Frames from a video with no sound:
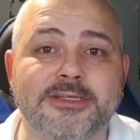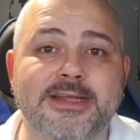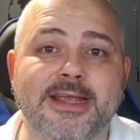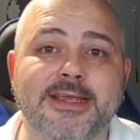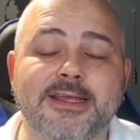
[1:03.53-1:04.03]
a
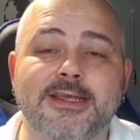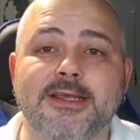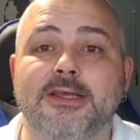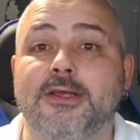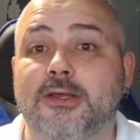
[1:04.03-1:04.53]
day,
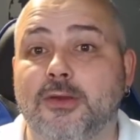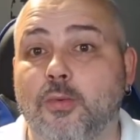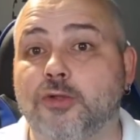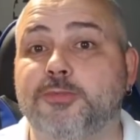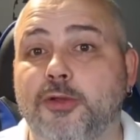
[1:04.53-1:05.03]

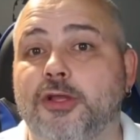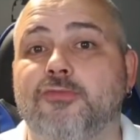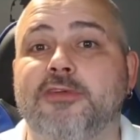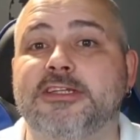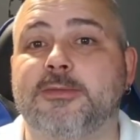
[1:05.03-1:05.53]
was put
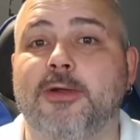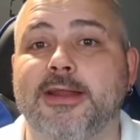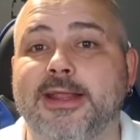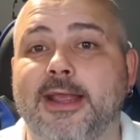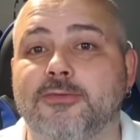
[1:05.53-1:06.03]
at risk by
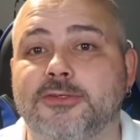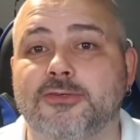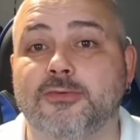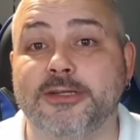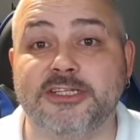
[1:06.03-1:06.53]
the
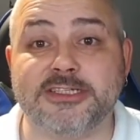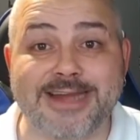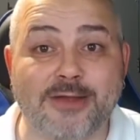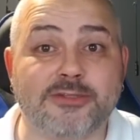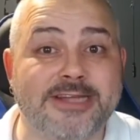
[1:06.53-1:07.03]
council, which is
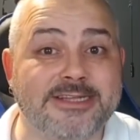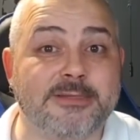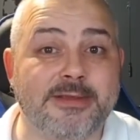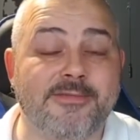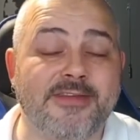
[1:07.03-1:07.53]
now said to
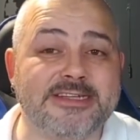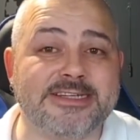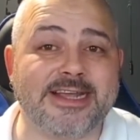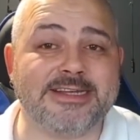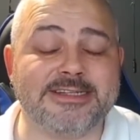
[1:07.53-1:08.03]
be
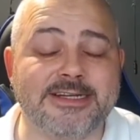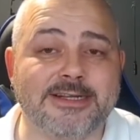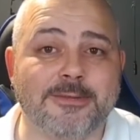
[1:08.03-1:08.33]
investigating the